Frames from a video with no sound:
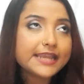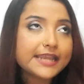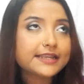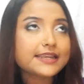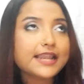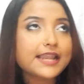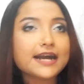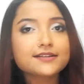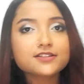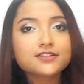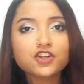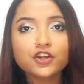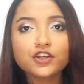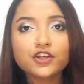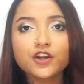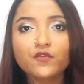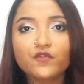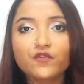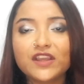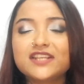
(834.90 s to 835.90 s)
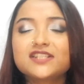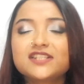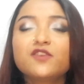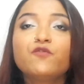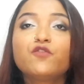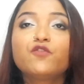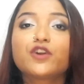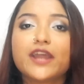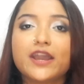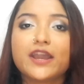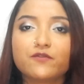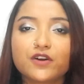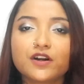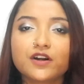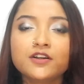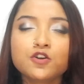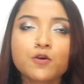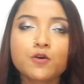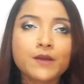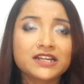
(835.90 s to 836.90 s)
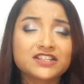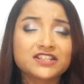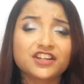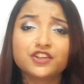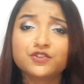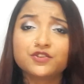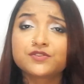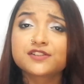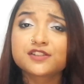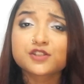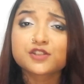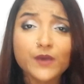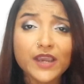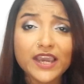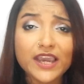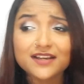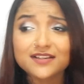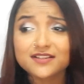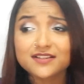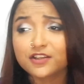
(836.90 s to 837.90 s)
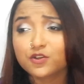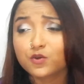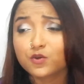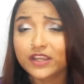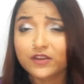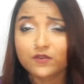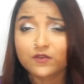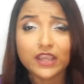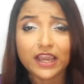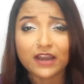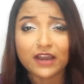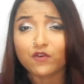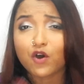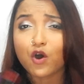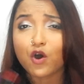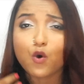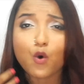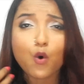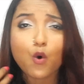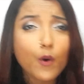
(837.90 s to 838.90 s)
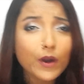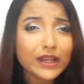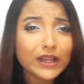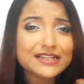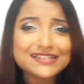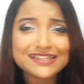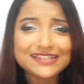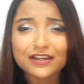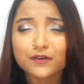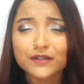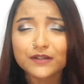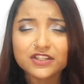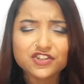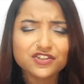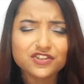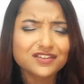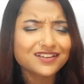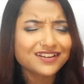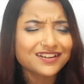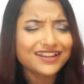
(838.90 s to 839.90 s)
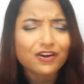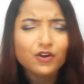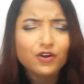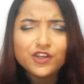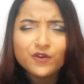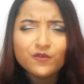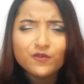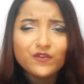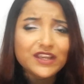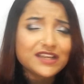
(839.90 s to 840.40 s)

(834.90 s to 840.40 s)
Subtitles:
It lasts on your face forever, no matter you sweat, you have oil secretion on your